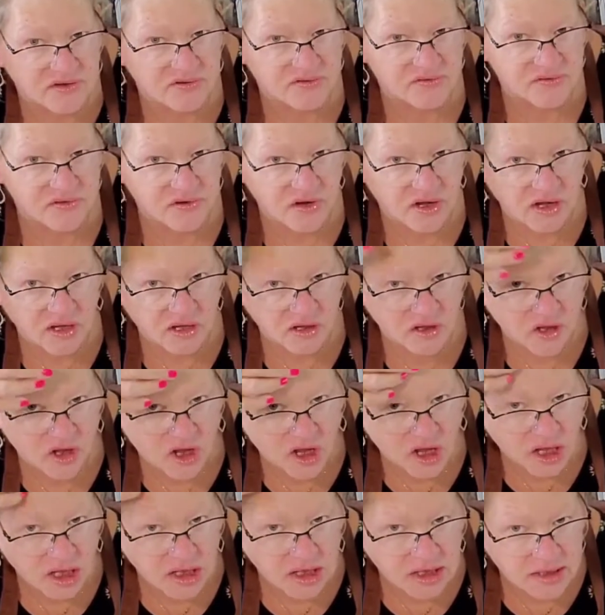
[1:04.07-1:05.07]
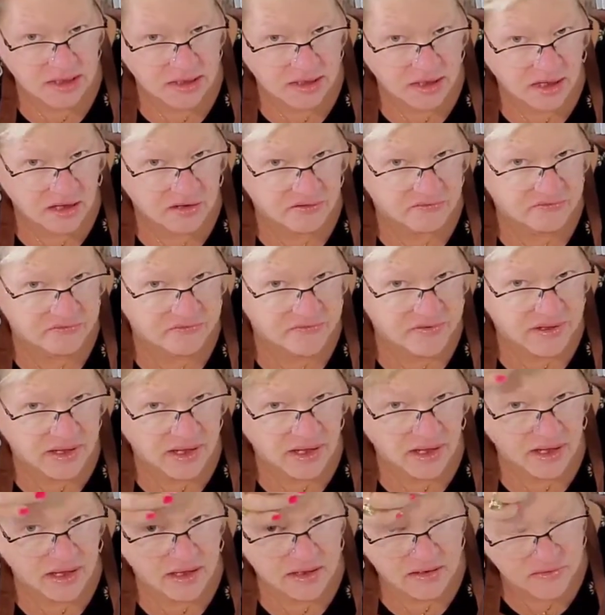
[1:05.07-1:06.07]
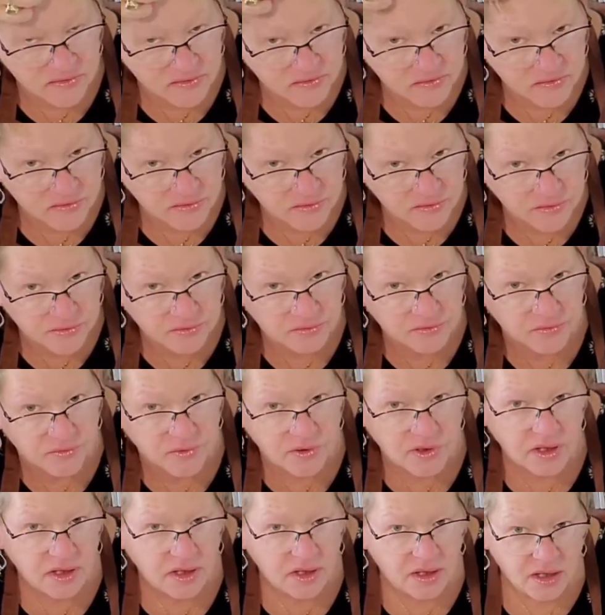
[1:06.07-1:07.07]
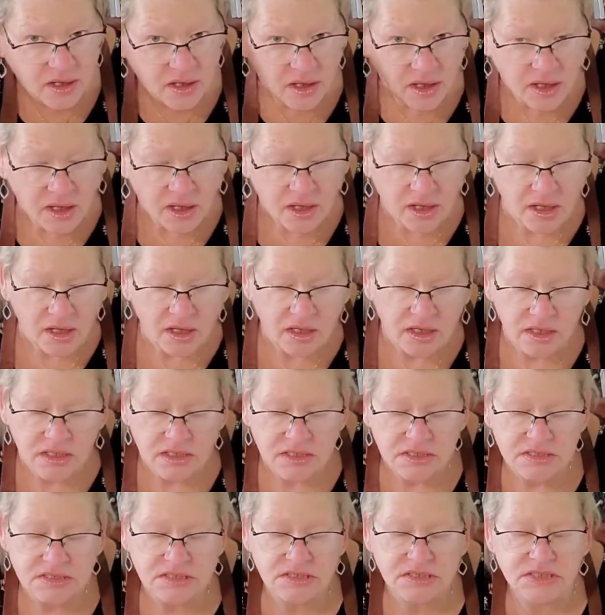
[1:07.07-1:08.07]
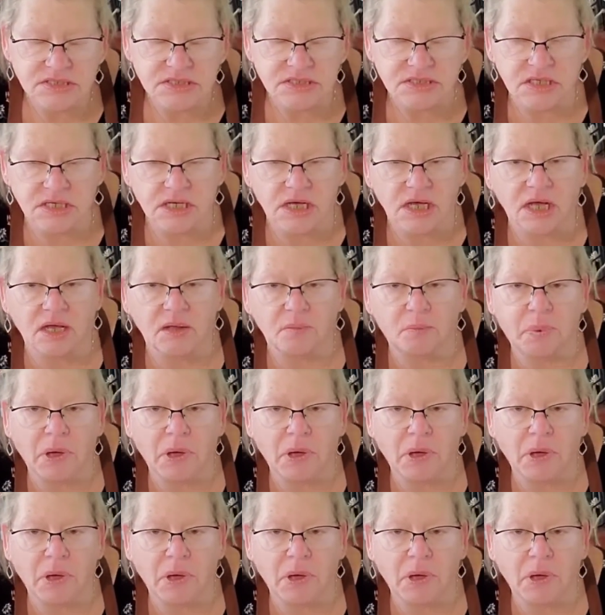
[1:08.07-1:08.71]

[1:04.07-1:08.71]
just not long enough yet to stay